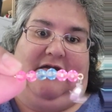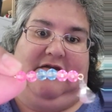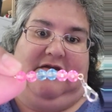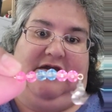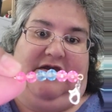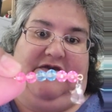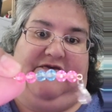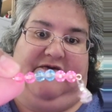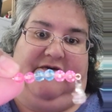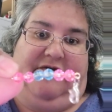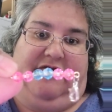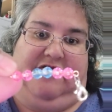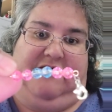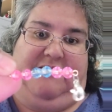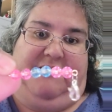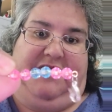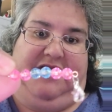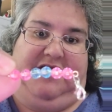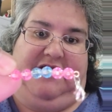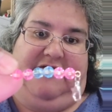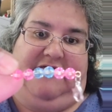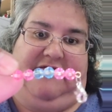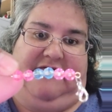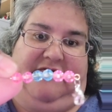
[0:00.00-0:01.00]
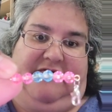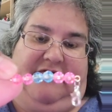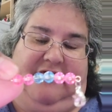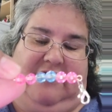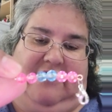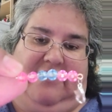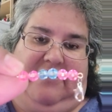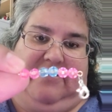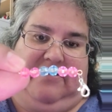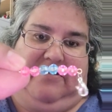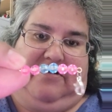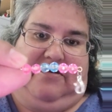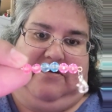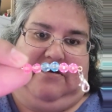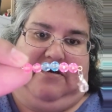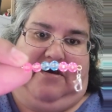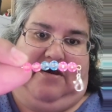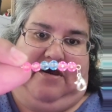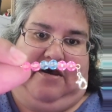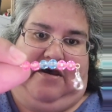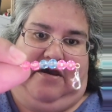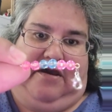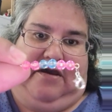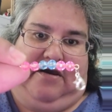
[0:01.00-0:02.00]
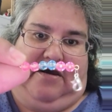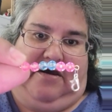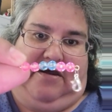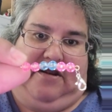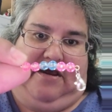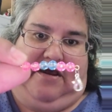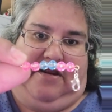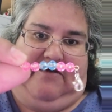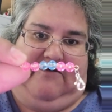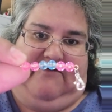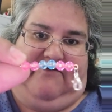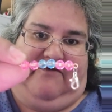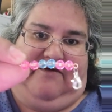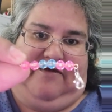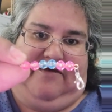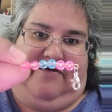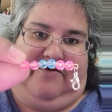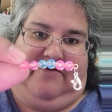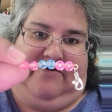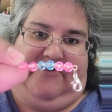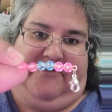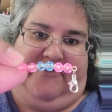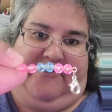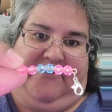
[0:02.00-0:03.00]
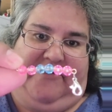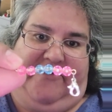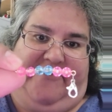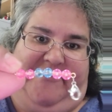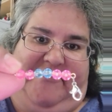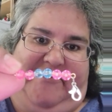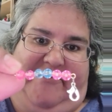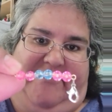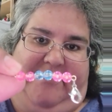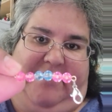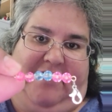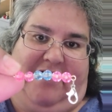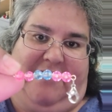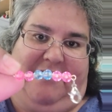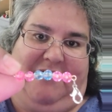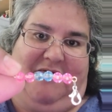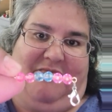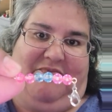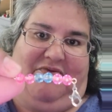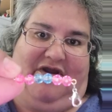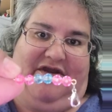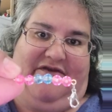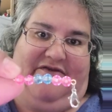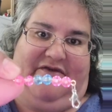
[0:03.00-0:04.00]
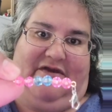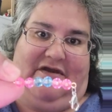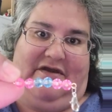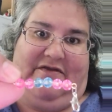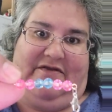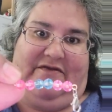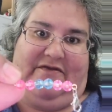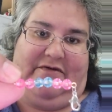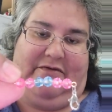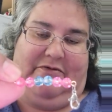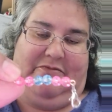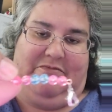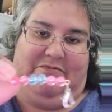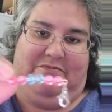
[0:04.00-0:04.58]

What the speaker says: These are the beads I got out of one of those Christmas popper bracelets.